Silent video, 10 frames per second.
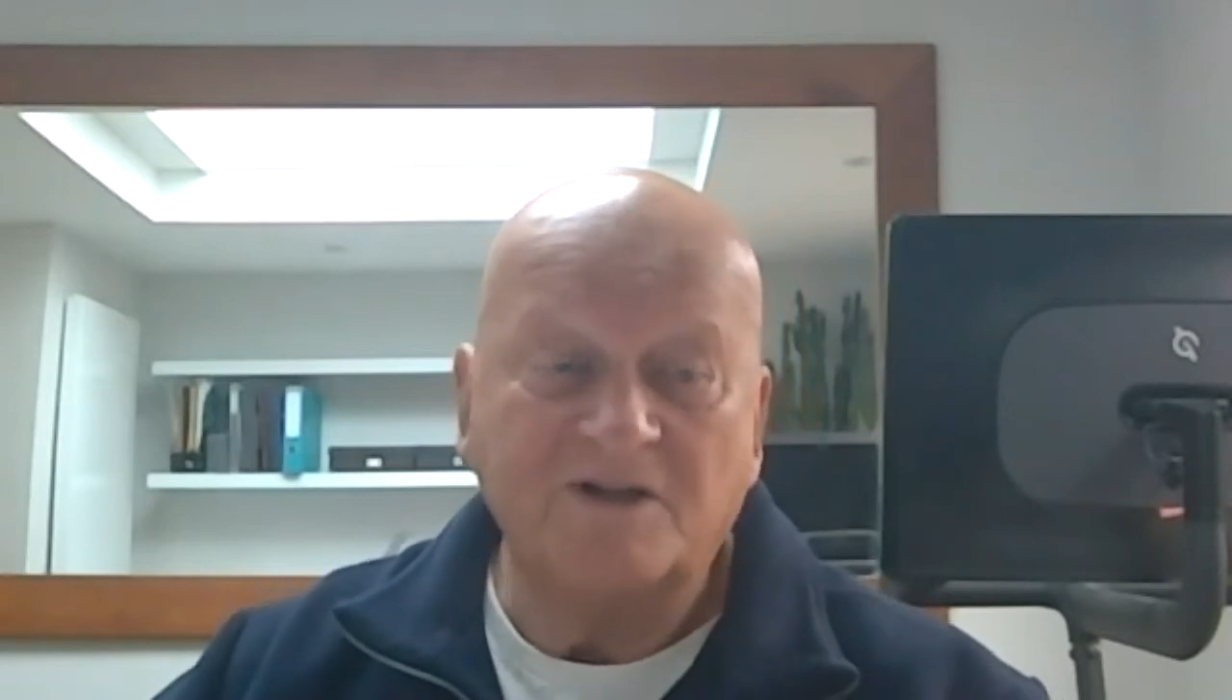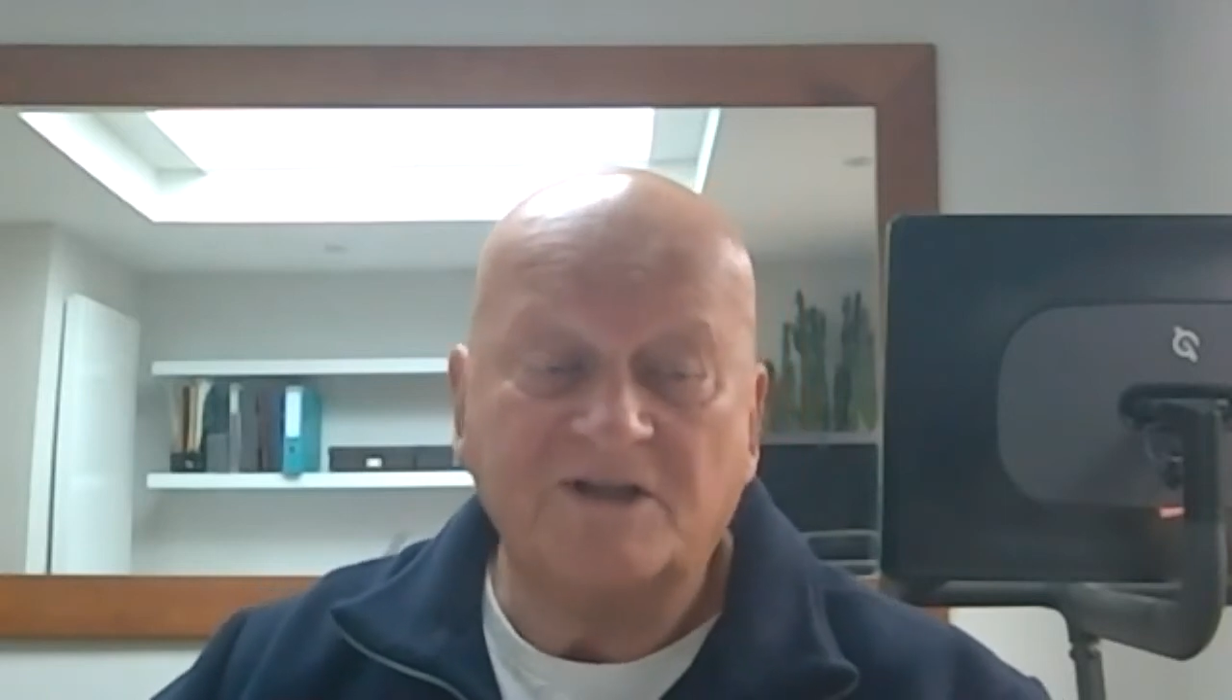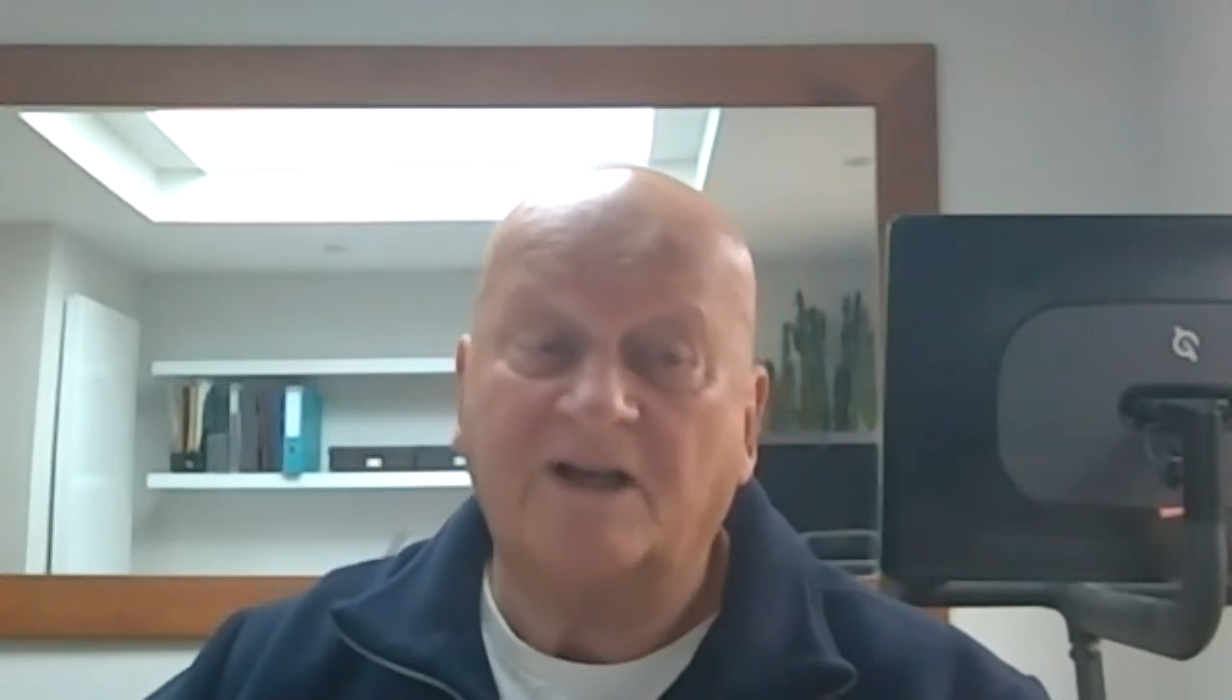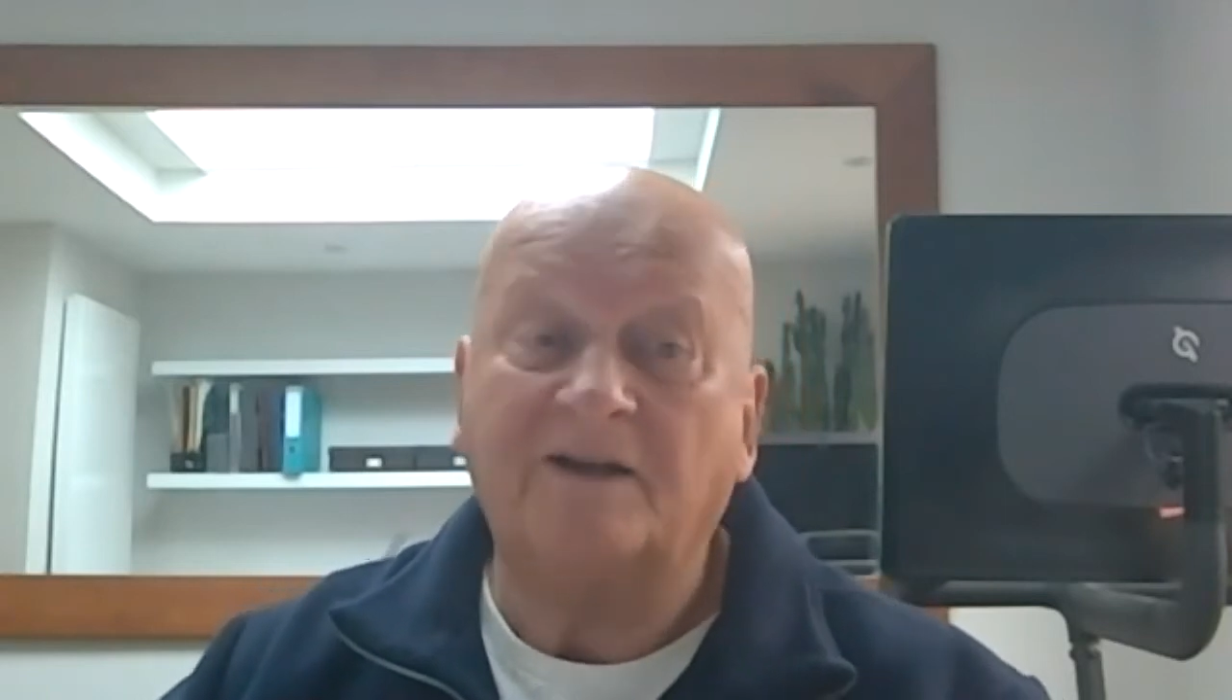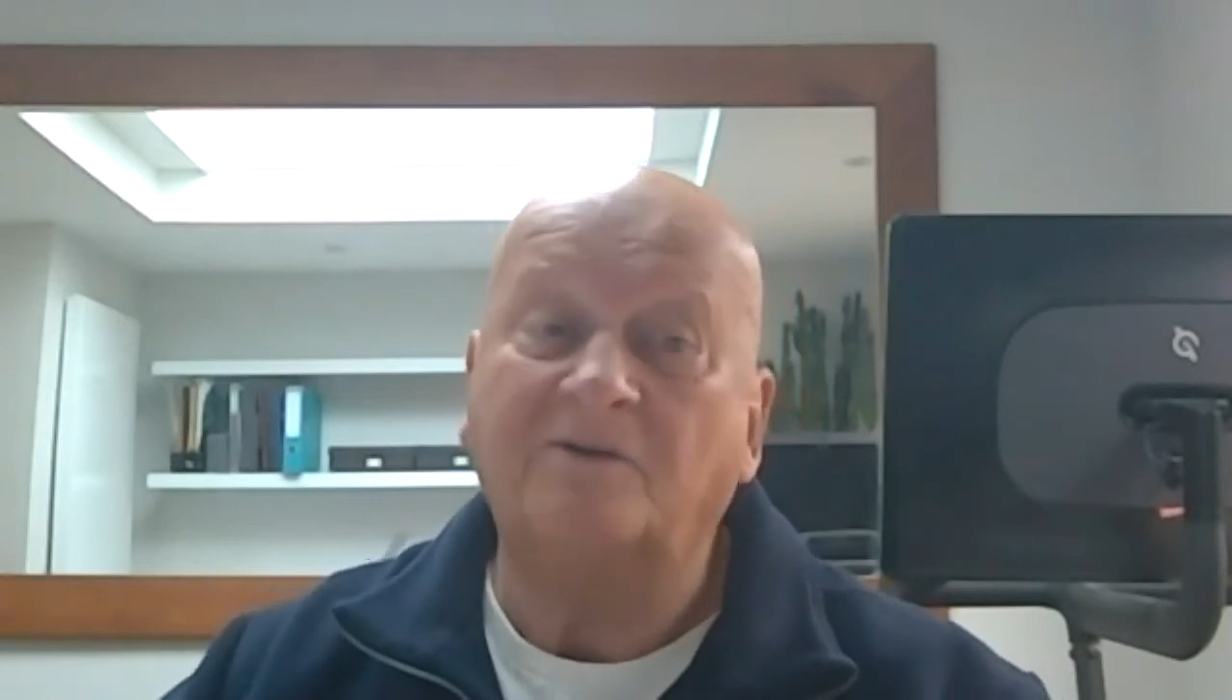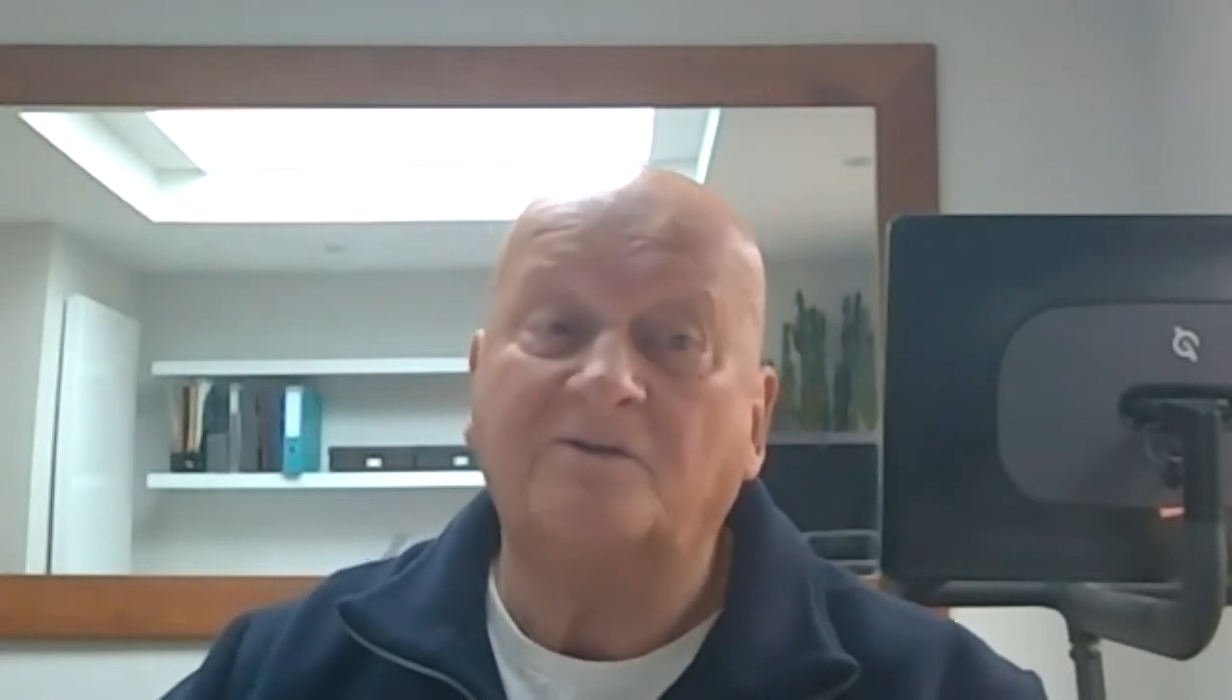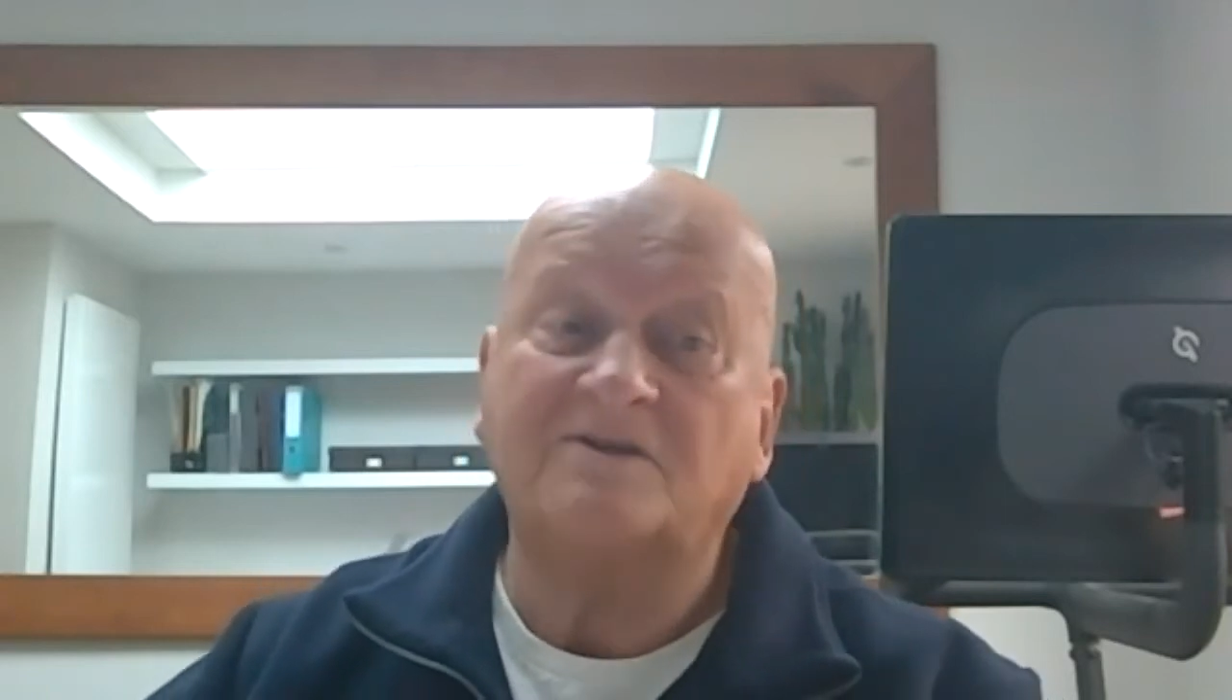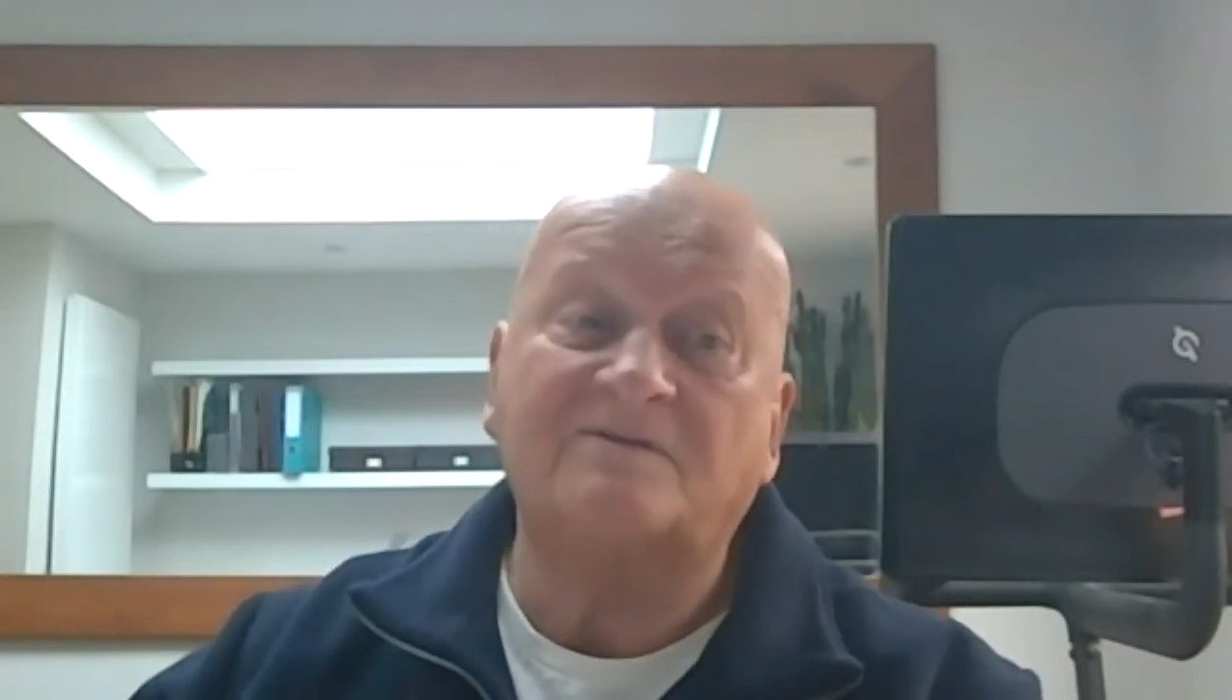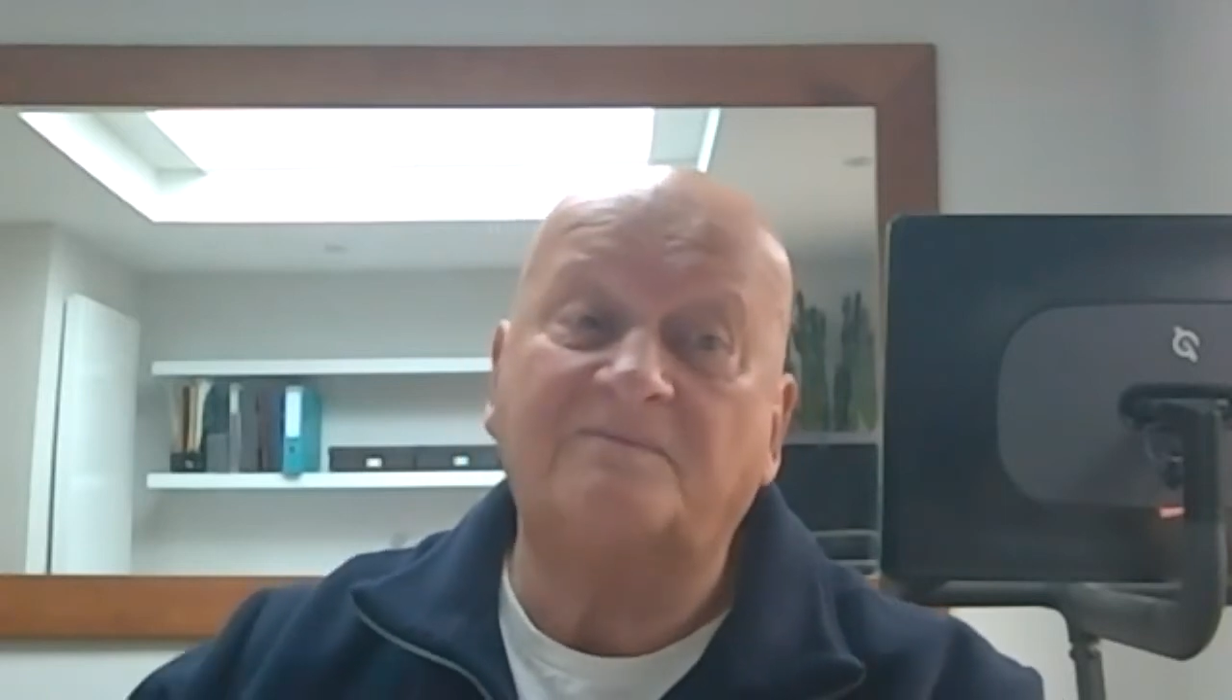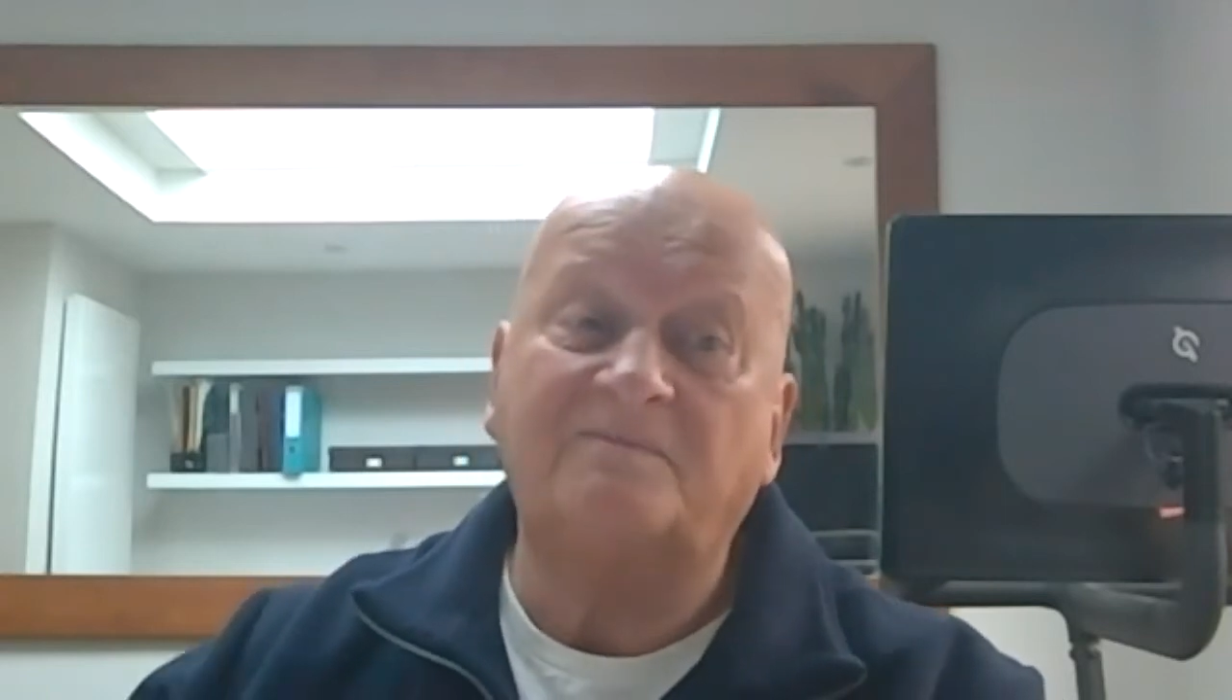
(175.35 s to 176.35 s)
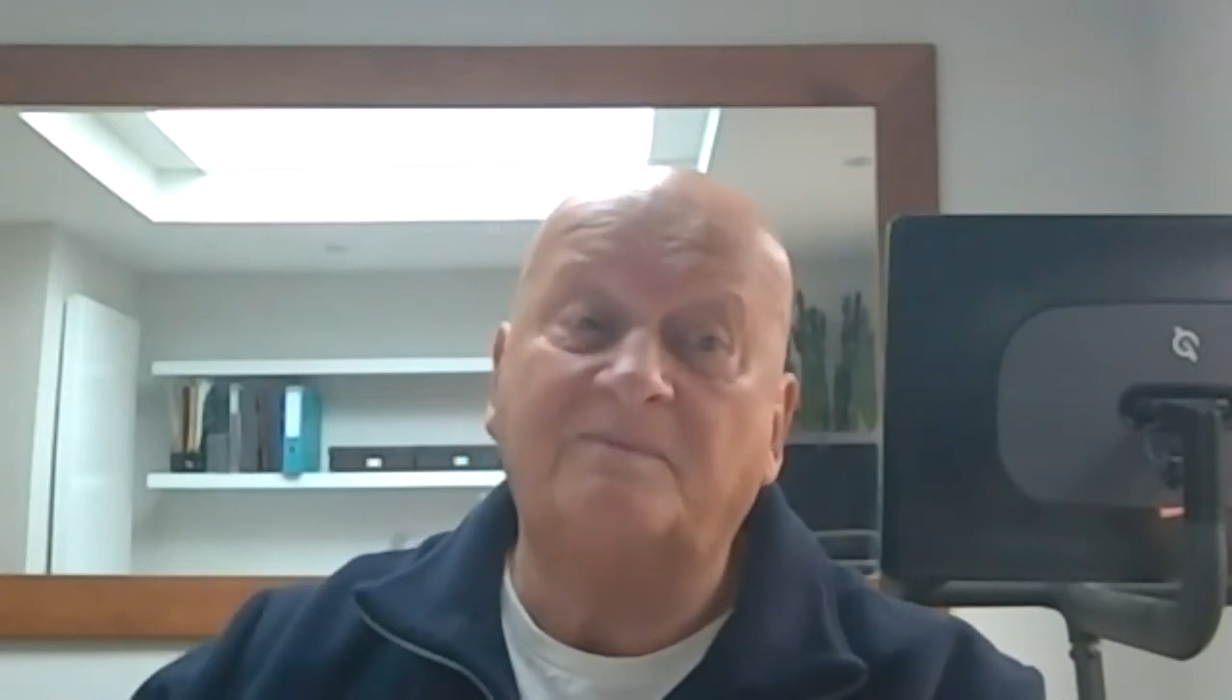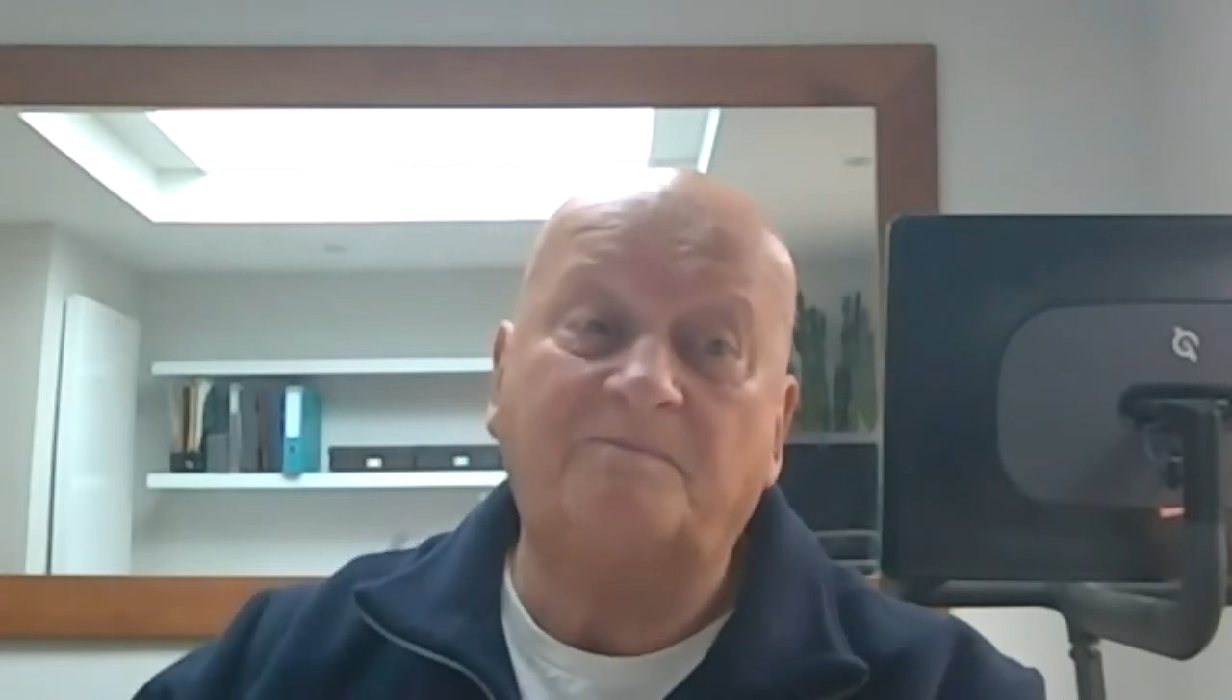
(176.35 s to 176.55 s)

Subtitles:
shut looks